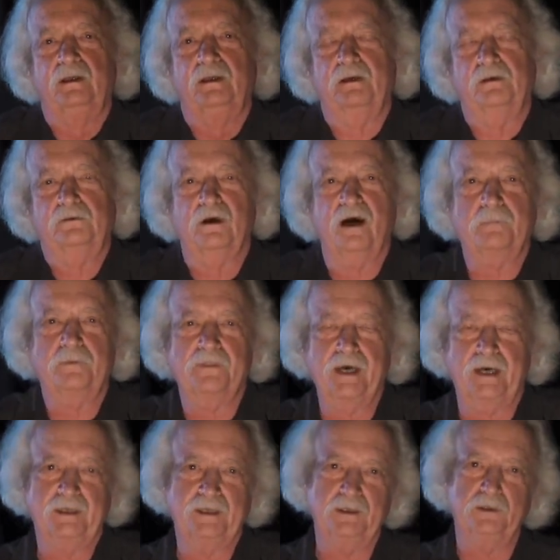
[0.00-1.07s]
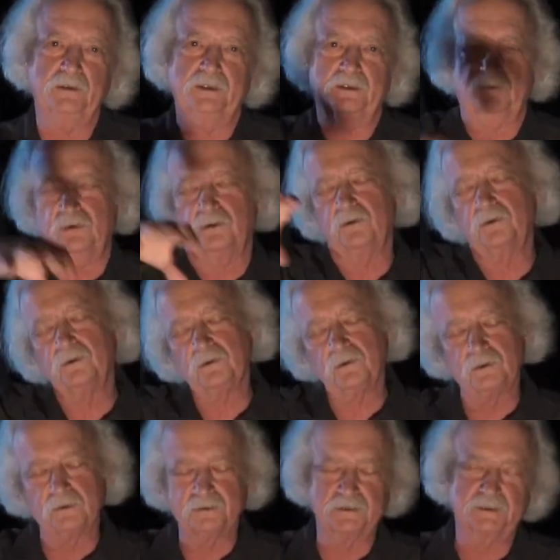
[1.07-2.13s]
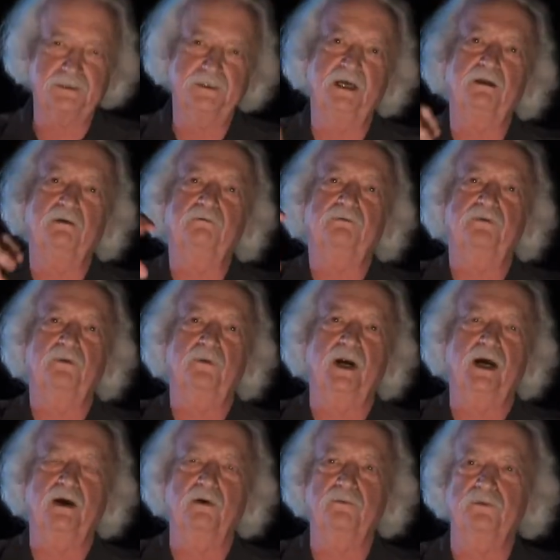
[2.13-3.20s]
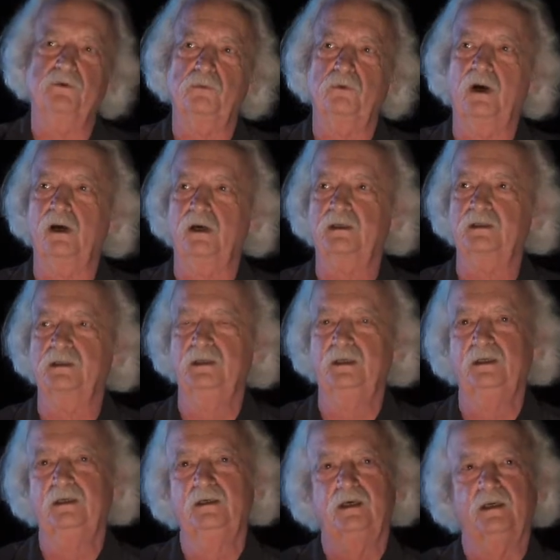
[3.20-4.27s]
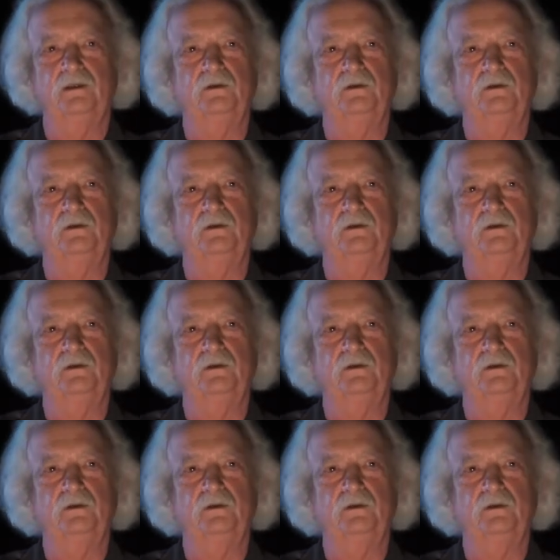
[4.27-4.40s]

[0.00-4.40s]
And atop of that hill it curled itself around the rock and